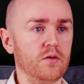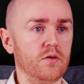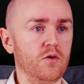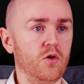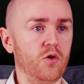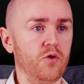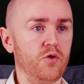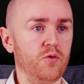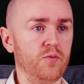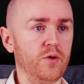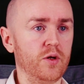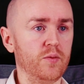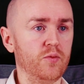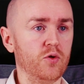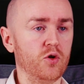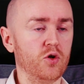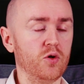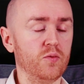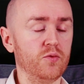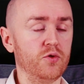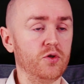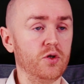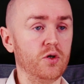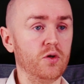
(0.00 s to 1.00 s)
other people
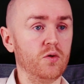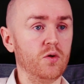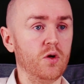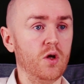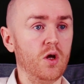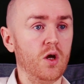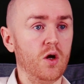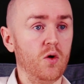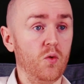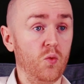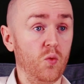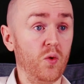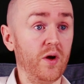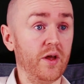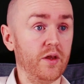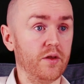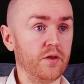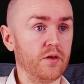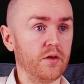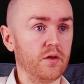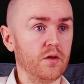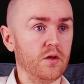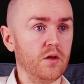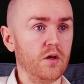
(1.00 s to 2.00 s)
come to you with,
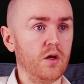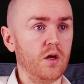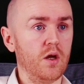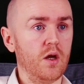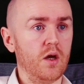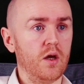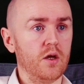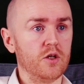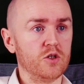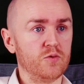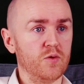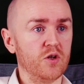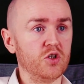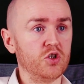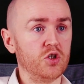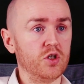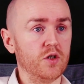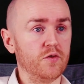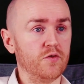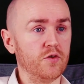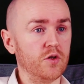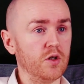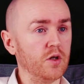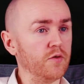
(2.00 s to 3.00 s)

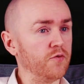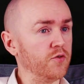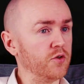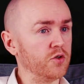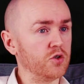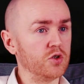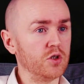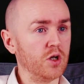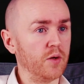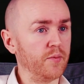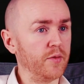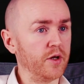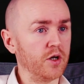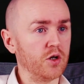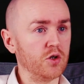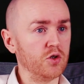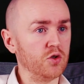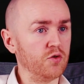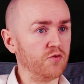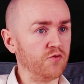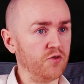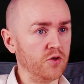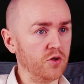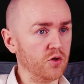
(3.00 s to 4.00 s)
especially if it's not making
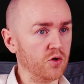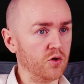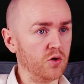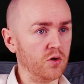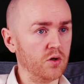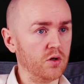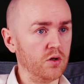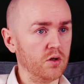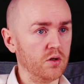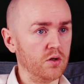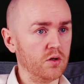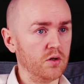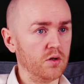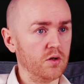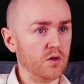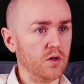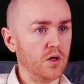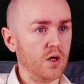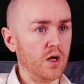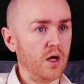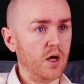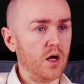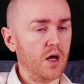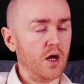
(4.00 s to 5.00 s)
you feel good.
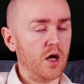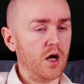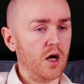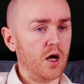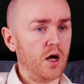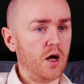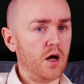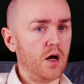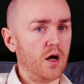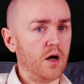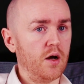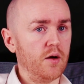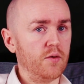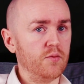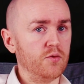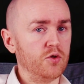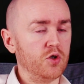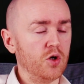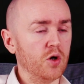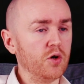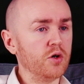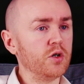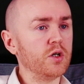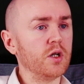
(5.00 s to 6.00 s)

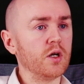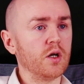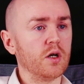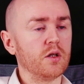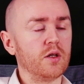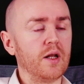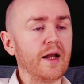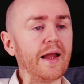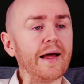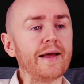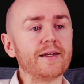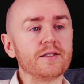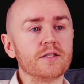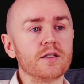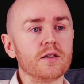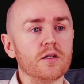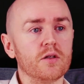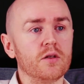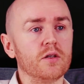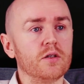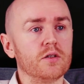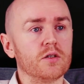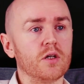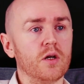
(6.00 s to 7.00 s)
The other thing, the last thing
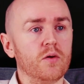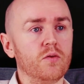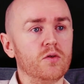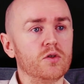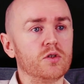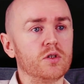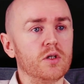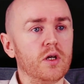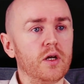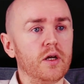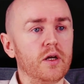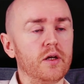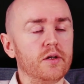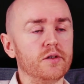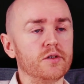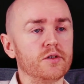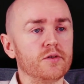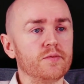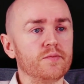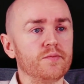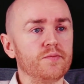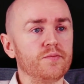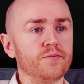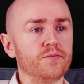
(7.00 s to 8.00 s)
on this I would say
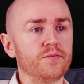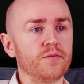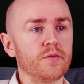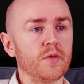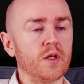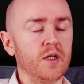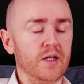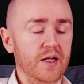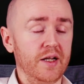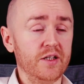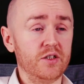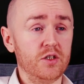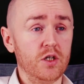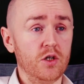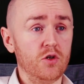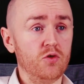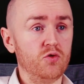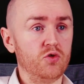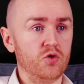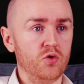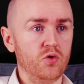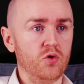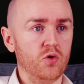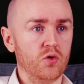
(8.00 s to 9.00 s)
is, let's say
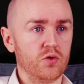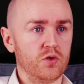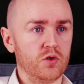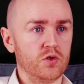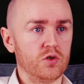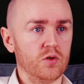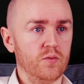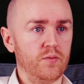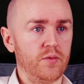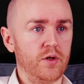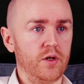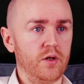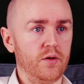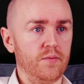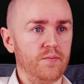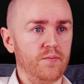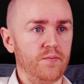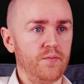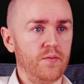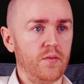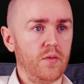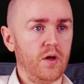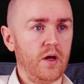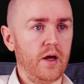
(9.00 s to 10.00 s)
you do go to somebody
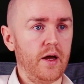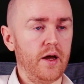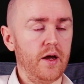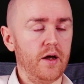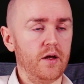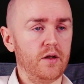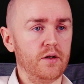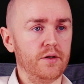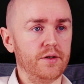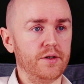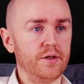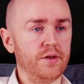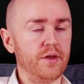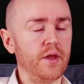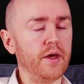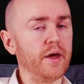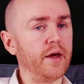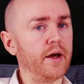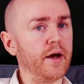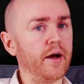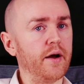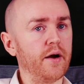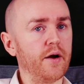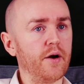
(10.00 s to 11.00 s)
and
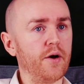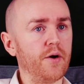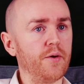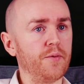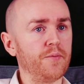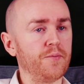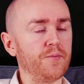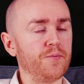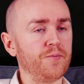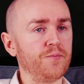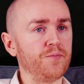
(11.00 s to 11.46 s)
they are